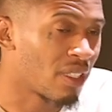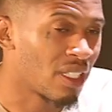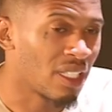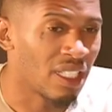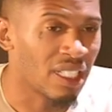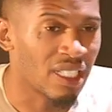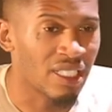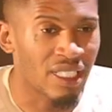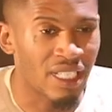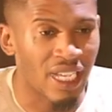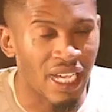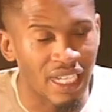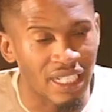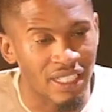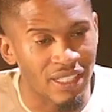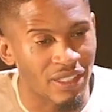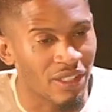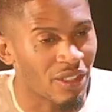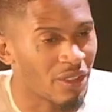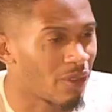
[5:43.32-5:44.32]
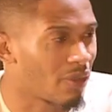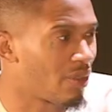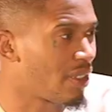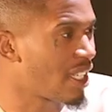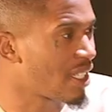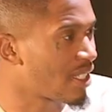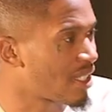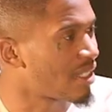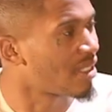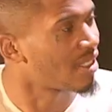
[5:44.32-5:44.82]
It's like, so
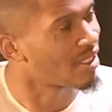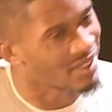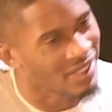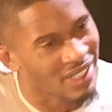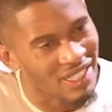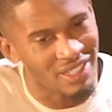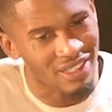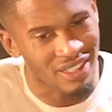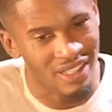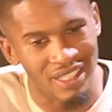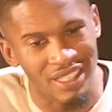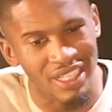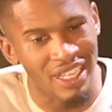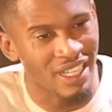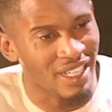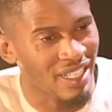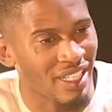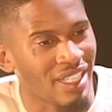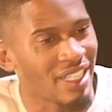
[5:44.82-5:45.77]
let's just get